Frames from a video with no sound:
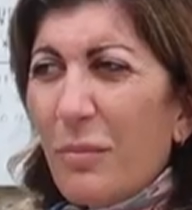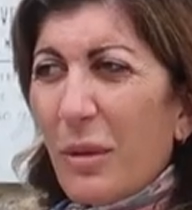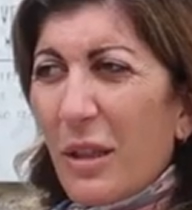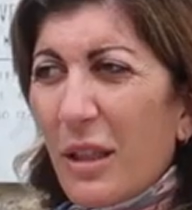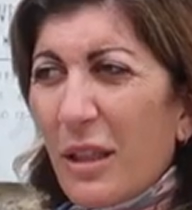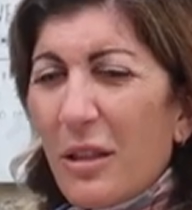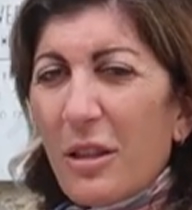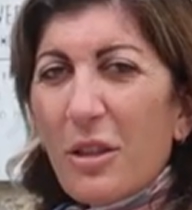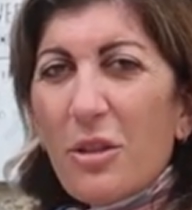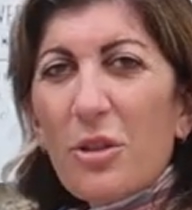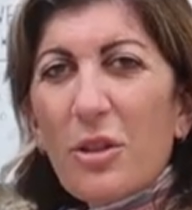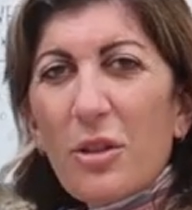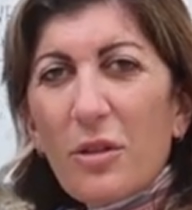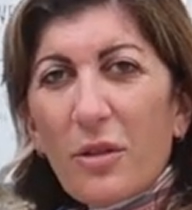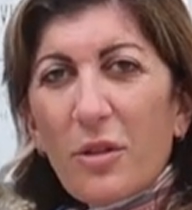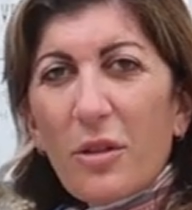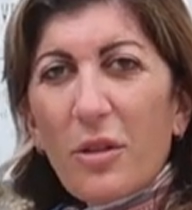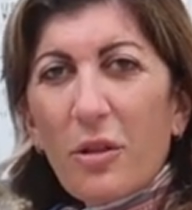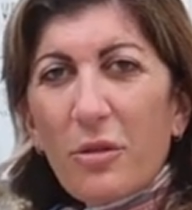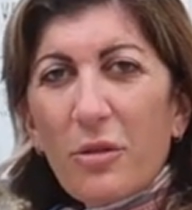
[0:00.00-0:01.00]
British
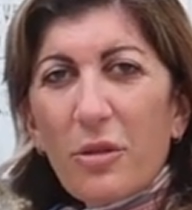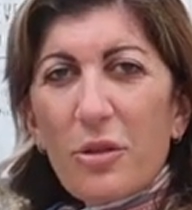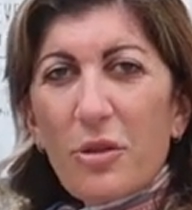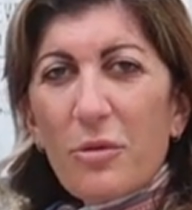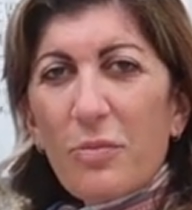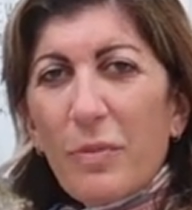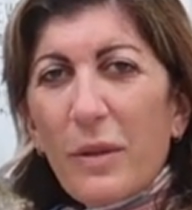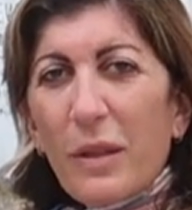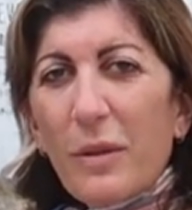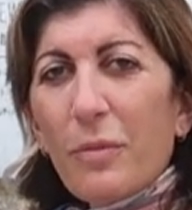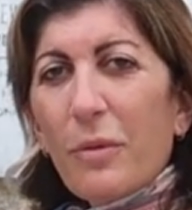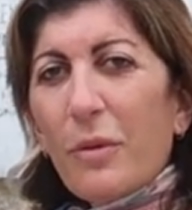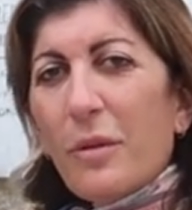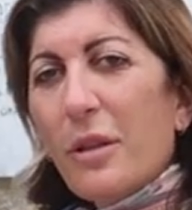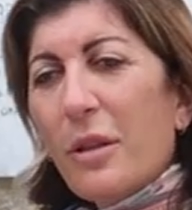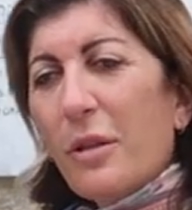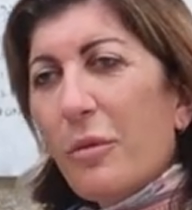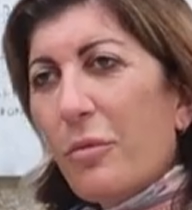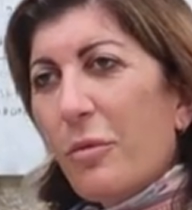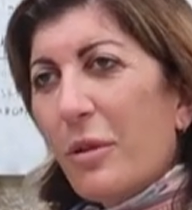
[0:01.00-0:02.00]
and Scottish
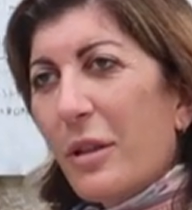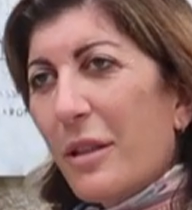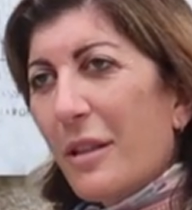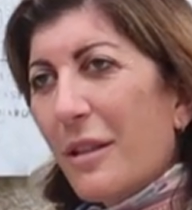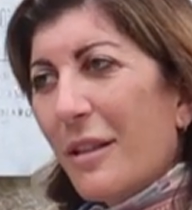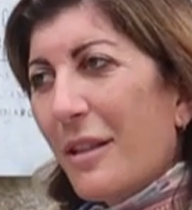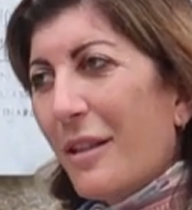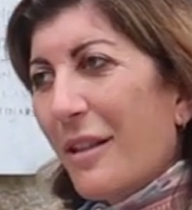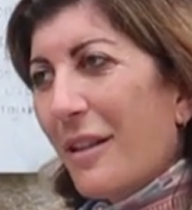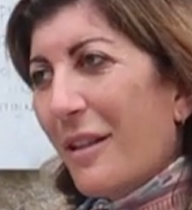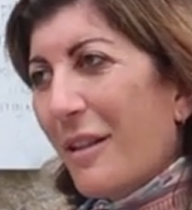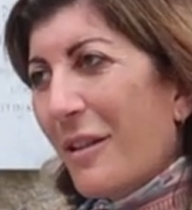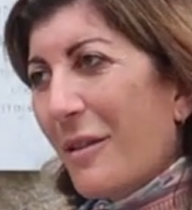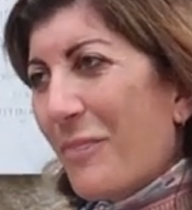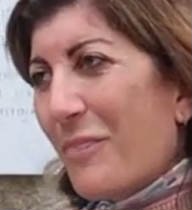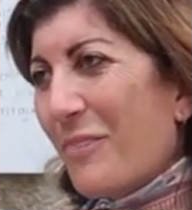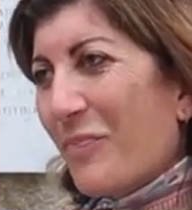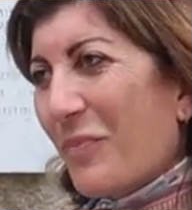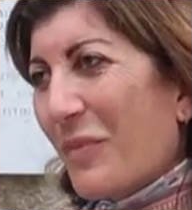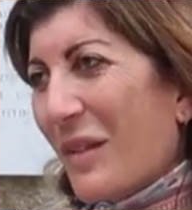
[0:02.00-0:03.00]
people were
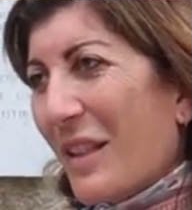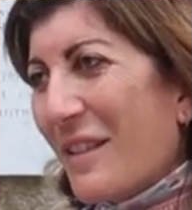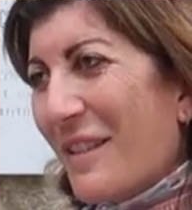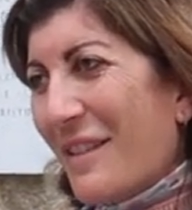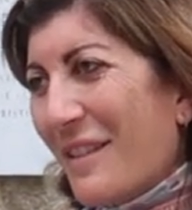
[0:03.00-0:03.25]
um,